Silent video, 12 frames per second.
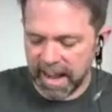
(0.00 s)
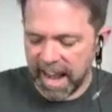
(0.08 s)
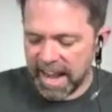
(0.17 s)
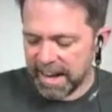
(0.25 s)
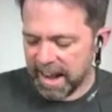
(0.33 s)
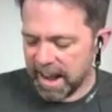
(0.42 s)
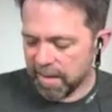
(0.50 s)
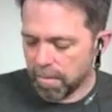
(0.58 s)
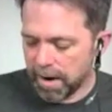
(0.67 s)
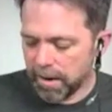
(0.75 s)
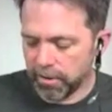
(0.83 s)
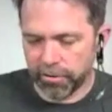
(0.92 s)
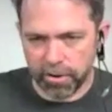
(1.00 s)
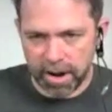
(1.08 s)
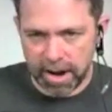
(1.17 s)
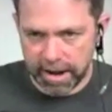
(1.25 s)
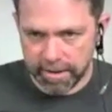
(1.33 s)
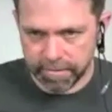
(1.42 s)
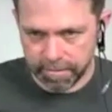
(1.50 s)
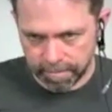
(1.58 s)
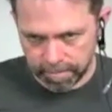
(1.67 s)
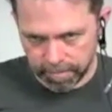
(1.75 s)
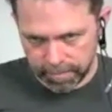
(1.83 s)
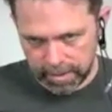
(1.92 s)
an 8.5-mile drive,
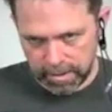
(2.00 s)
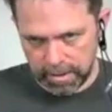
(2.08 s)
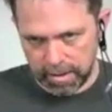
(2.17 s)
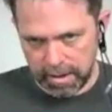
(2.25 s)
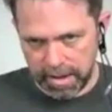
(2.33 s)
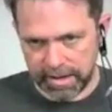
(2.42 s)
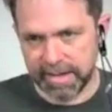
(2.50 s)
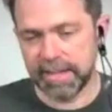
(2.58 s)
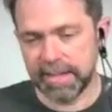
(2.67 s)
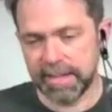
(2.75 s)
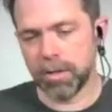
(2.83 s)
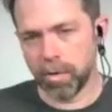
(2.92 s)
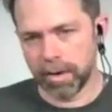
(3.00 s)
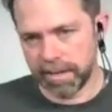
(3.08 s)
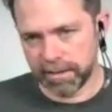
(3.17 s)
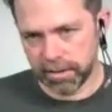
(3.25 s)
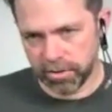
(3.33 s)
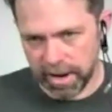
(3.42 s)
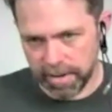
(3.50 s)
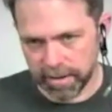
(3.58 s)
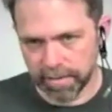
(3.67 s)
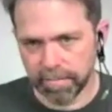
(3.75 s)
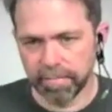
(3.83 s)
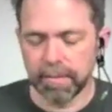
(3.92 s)
and it takes about 20 minutes to drive
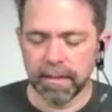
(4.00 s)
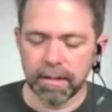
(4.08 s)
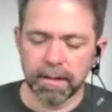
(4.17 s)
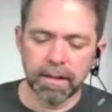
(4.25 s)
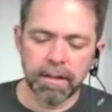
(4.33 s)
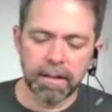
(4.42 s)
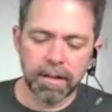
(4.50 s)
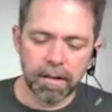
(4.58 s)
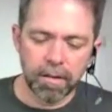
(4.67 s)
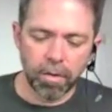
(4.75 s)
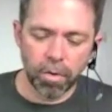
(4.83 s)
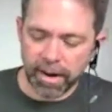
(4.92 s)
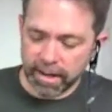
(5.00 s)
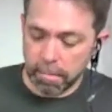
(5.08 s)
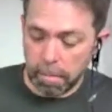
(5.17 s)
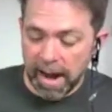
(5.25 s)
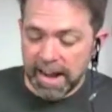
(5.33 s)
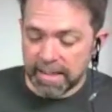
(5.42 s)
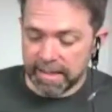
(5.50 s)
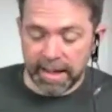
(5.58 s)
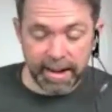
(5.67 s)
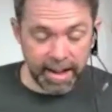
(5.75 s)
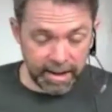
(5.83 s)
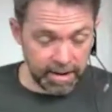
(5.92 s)
it. Or I could bike
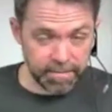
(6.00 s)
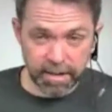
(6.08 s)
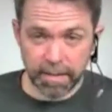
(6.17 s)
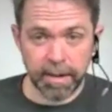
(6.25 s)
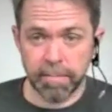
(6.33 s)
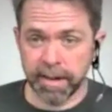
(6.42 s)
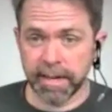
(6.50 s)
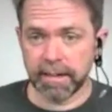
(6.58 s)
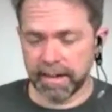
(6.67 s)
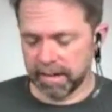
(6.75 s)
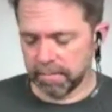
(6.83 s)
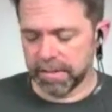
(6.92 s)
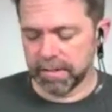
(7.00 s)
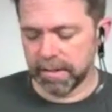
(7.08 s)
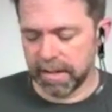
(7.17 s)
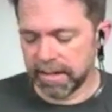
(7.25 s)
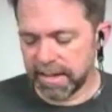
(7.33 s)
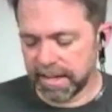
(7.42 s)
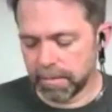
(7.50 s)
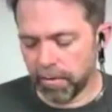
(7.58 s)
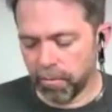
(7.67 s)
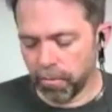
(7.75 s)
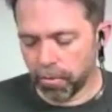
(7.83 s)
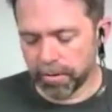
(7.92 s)
that, and I've done that many times, and it takes
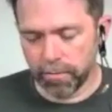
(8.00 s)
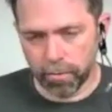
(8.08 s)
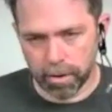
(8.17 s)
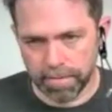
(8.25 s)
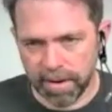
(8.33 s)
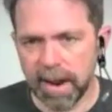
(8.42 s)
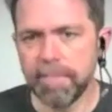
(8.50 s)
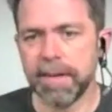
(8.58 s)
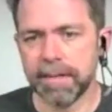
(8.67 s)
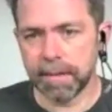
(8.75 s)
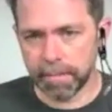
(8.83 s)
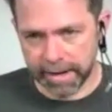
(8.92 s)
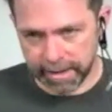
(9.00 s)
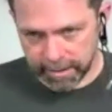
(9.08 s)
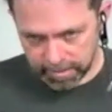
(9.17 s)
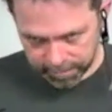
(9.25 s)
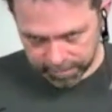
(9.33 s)
about 45 minutes to bike it.